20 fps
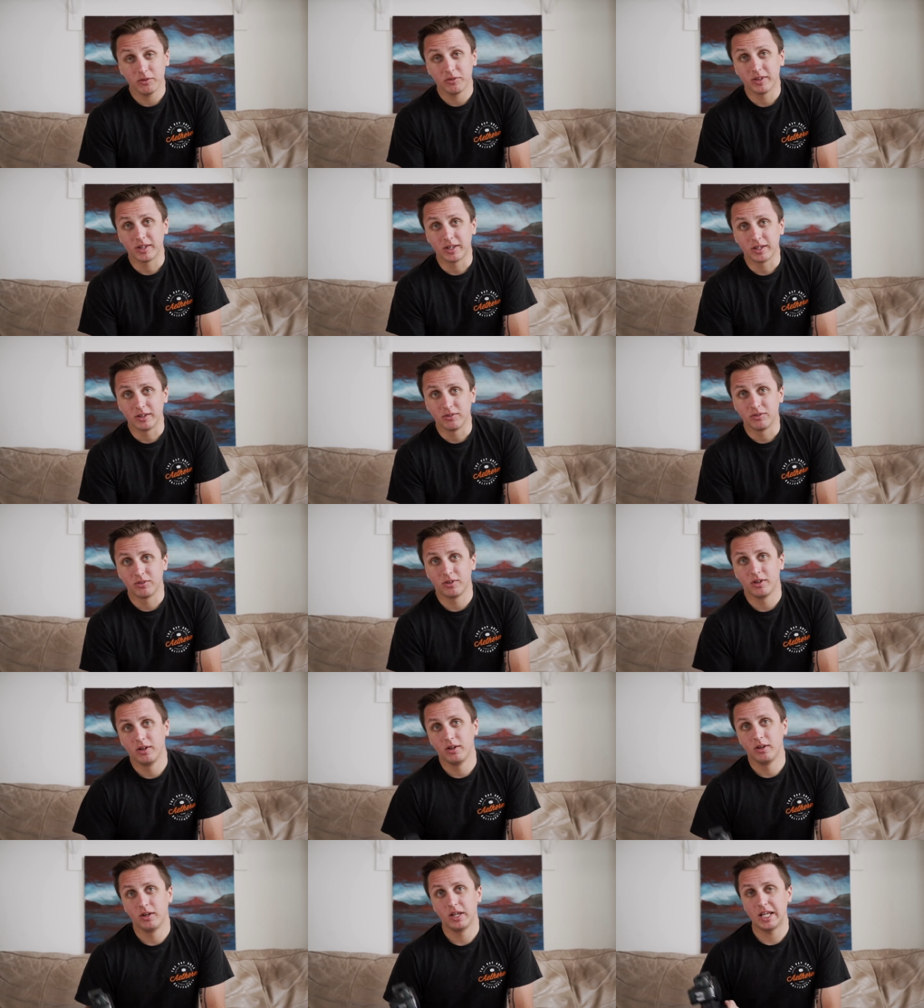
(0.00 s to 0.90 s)
thing
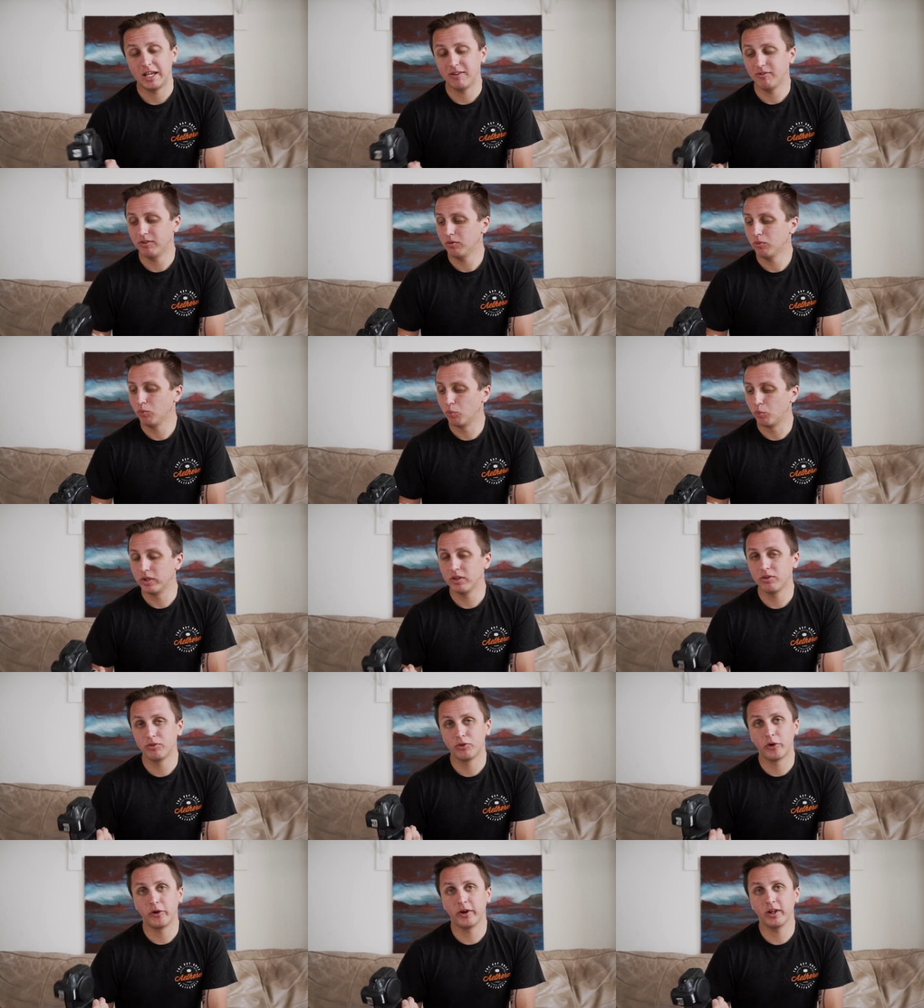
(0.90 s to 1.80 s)
is, even
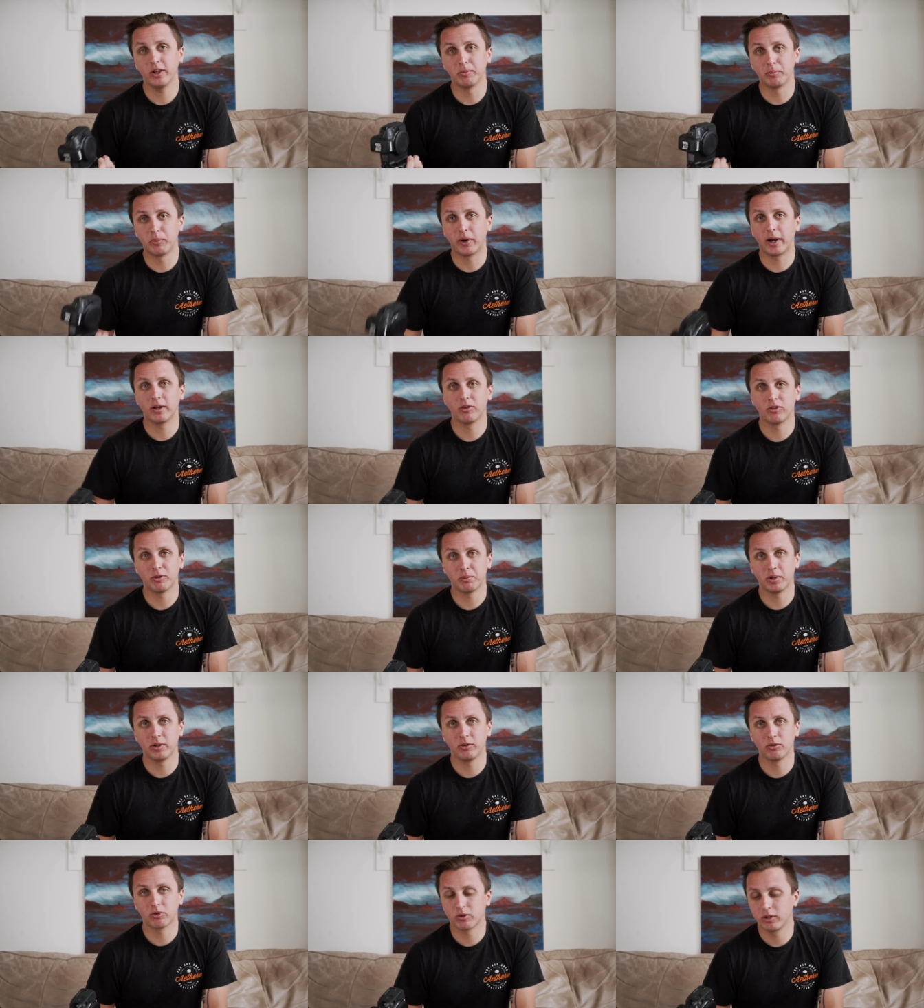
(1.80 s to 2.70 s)
with turning the brightness up
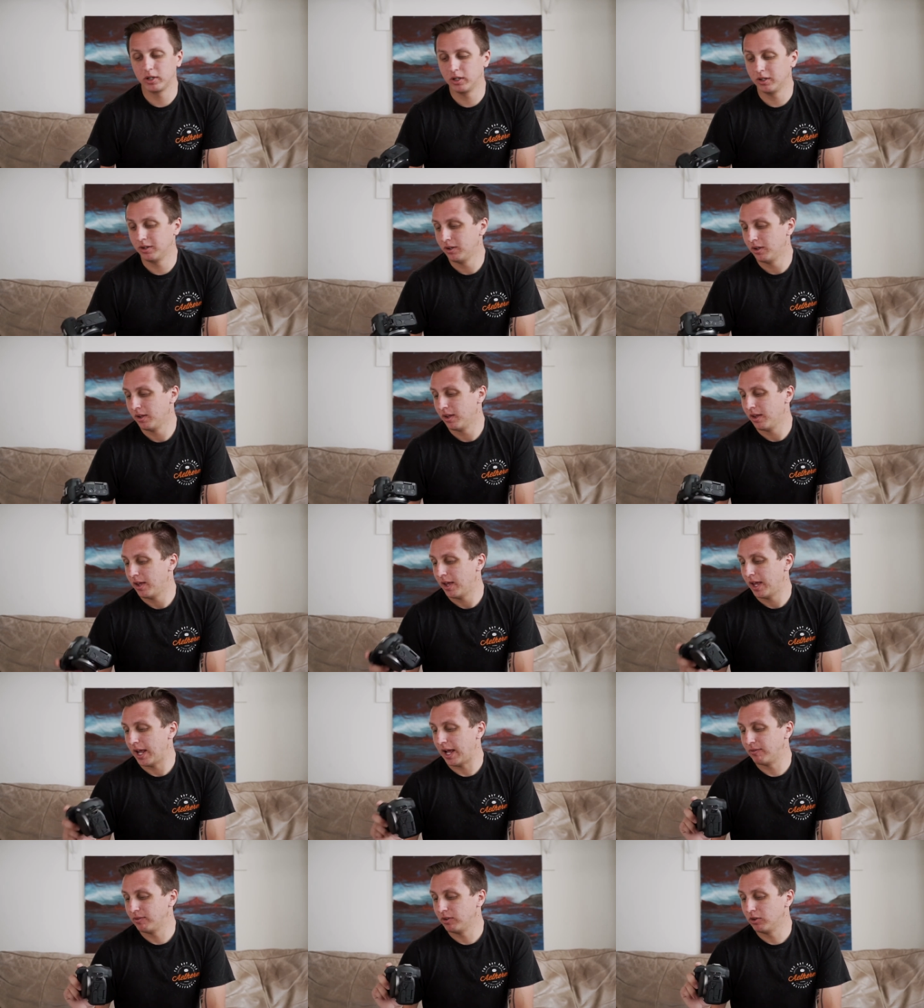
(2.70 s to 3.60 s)
on the screen,
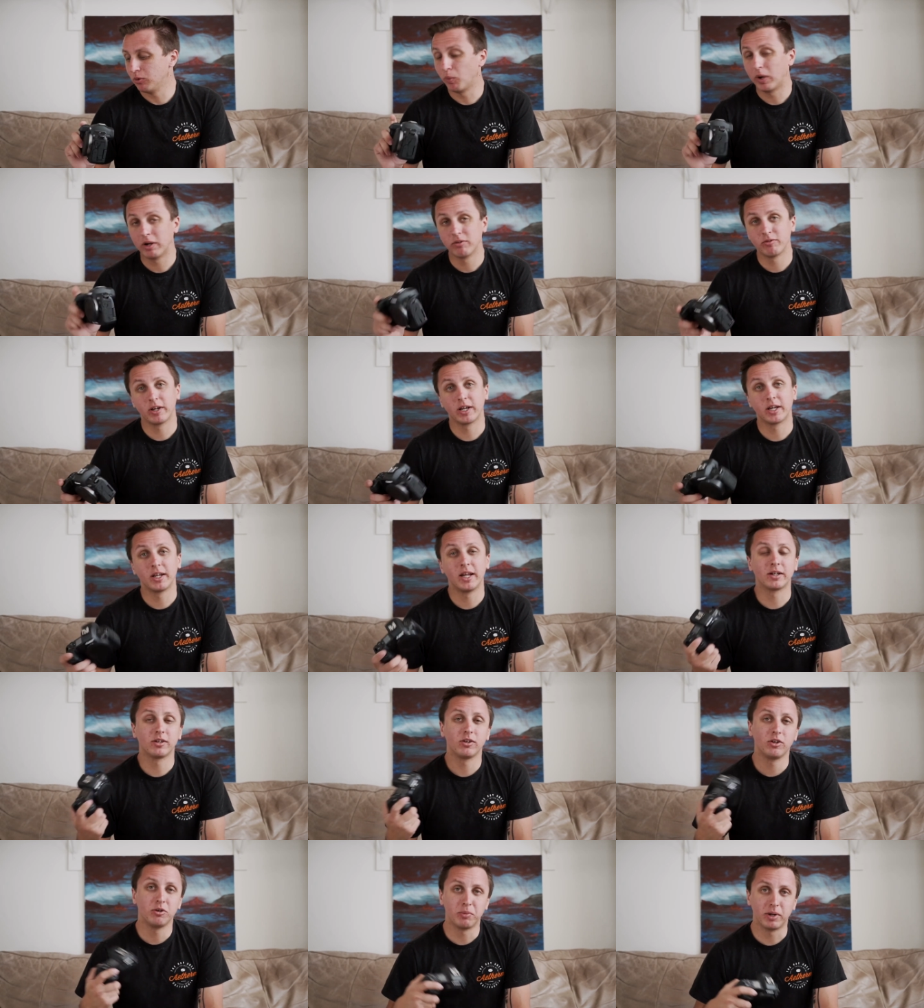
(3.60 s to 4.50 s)
having the Wi-Fi
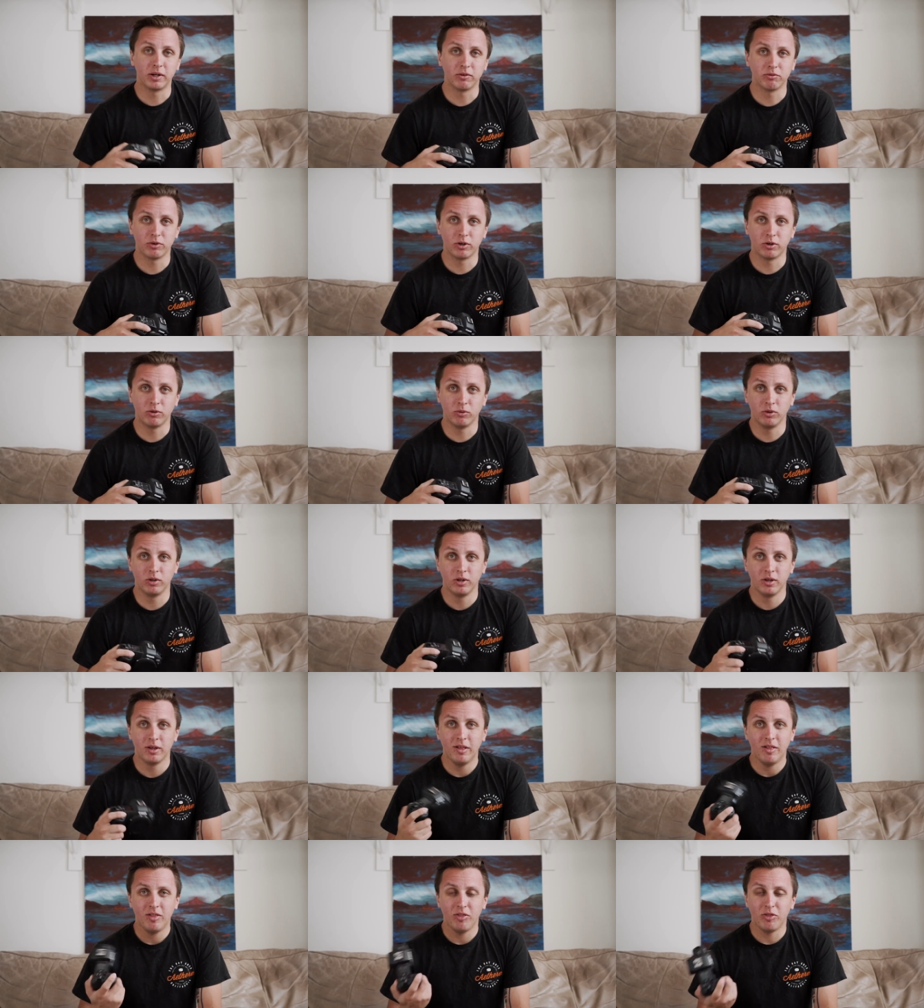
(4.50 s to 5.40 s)
connected to my phone,
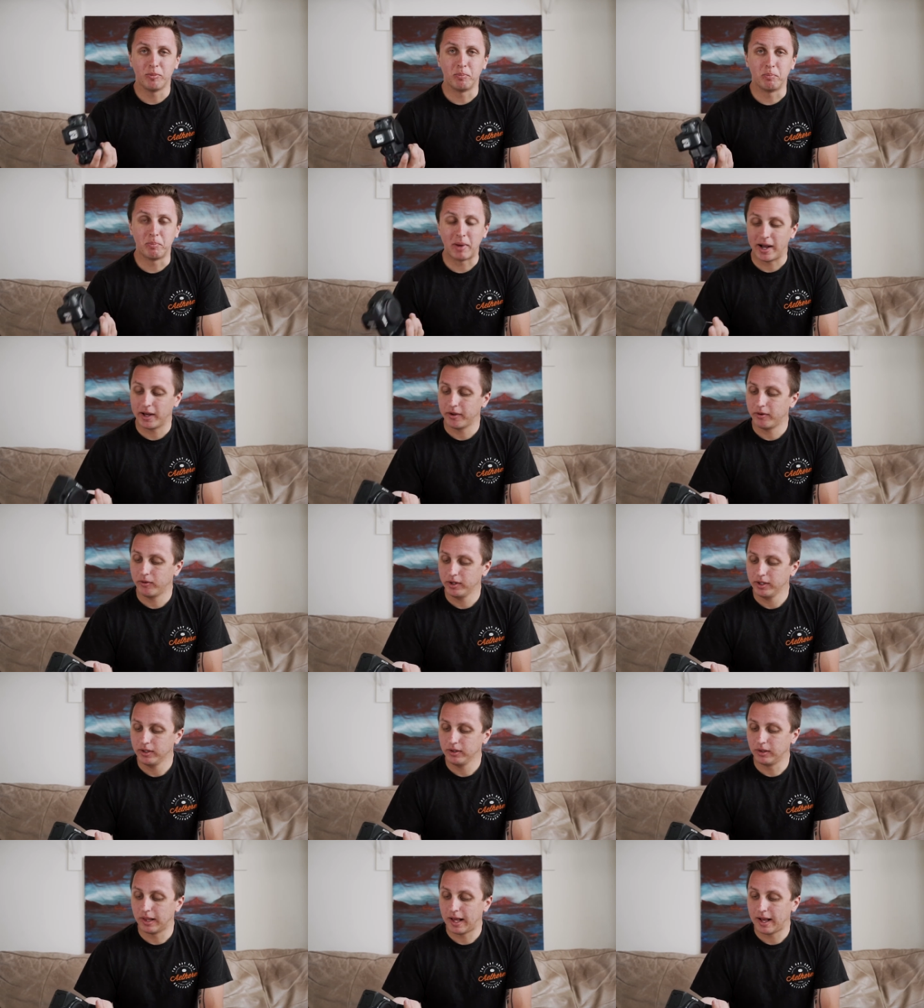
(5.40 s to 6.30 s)
the
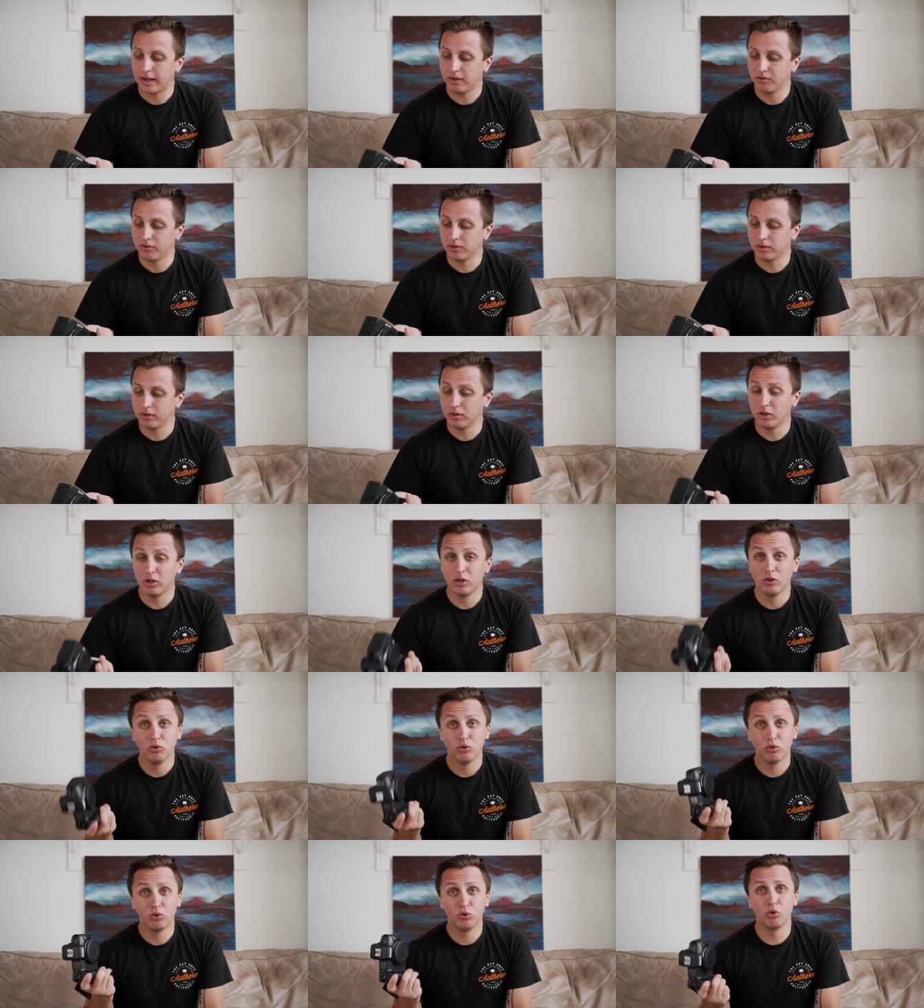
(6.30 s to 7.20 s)
battery lasted
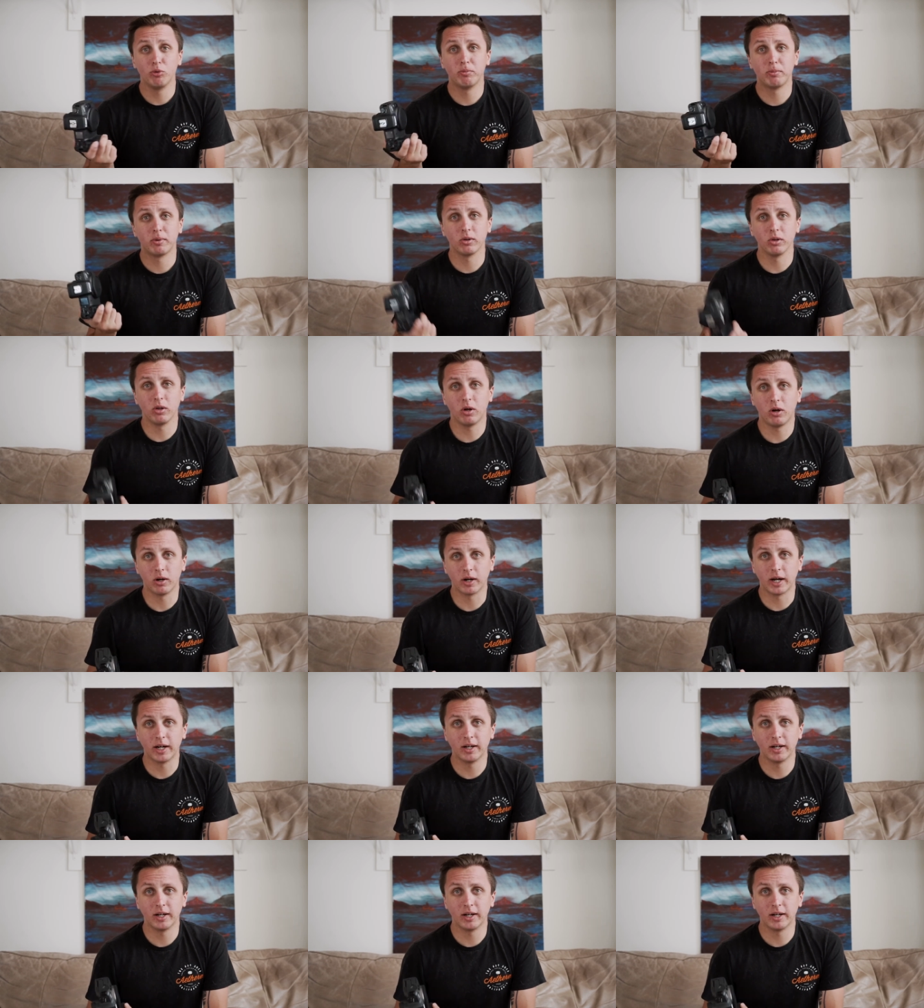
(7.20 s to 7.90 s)
super long.